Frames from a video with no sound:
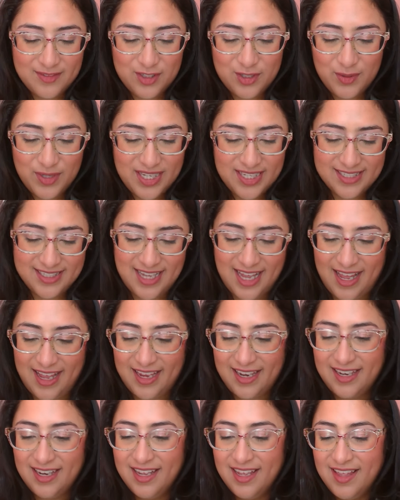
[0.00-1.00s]
Judy
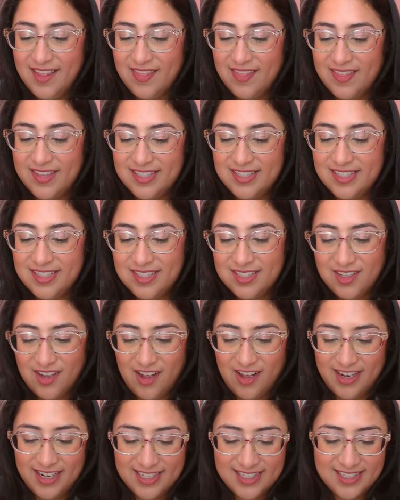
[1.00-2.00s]
aside, this is
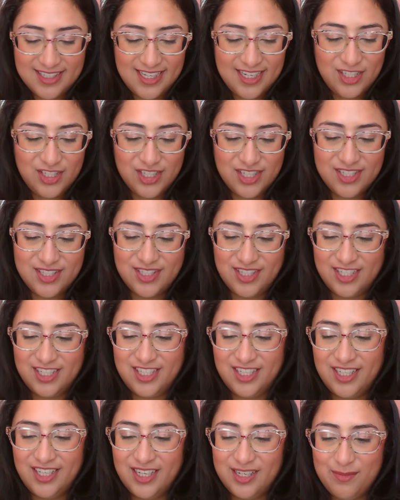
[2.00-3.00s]
honestly just
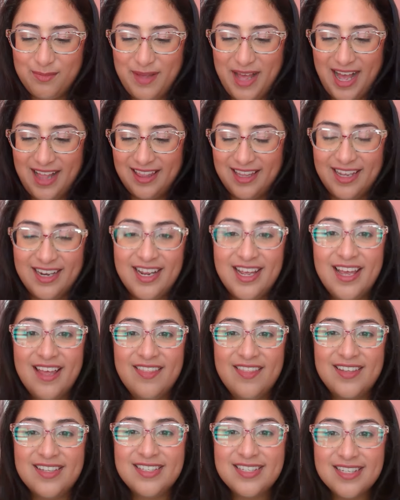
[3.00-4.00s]
such a good palette.
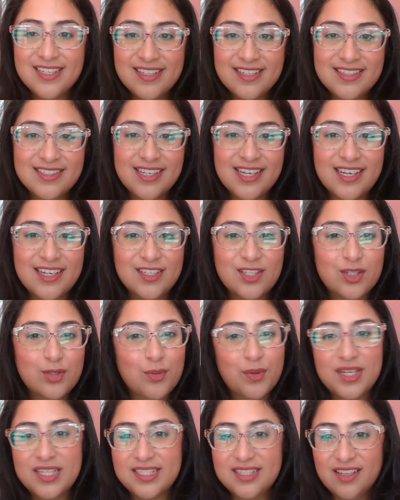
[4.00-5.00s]
This is like a
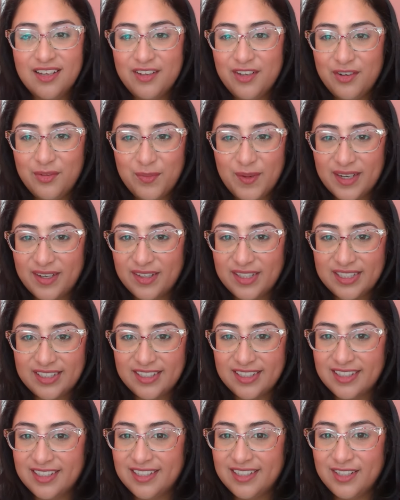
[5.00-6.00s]
twist on your
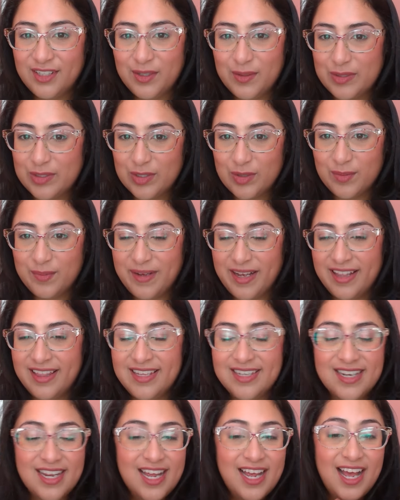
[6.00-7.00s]
regular neutral
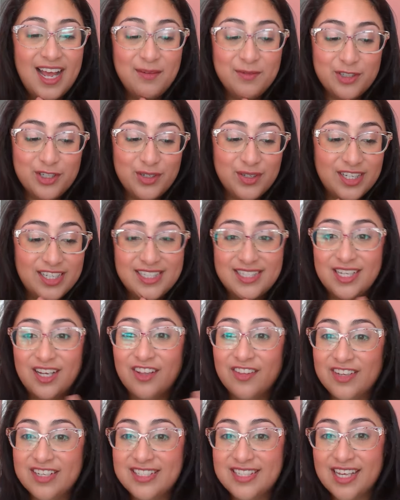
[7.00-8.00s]
palette. I'm sure you could
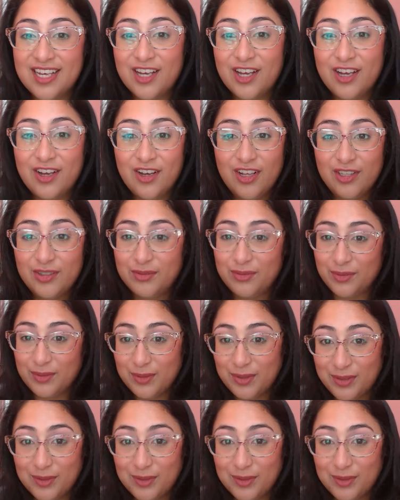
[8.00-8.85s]
tell there's a color